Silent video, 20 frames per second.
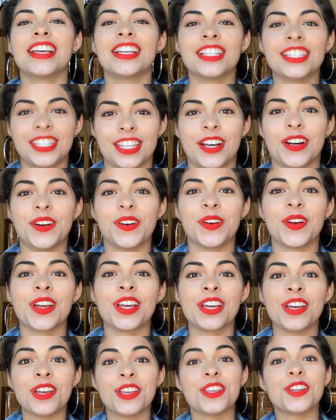So
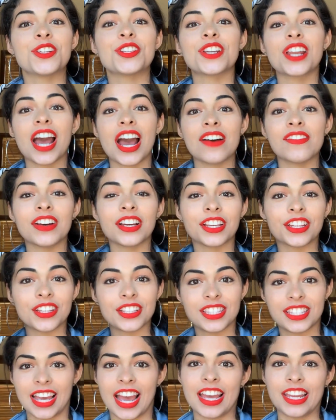you should have a
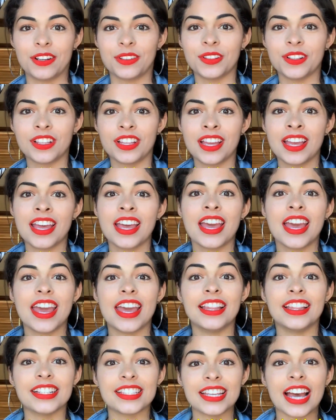good title.
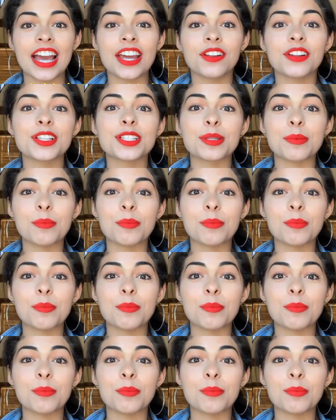And the title is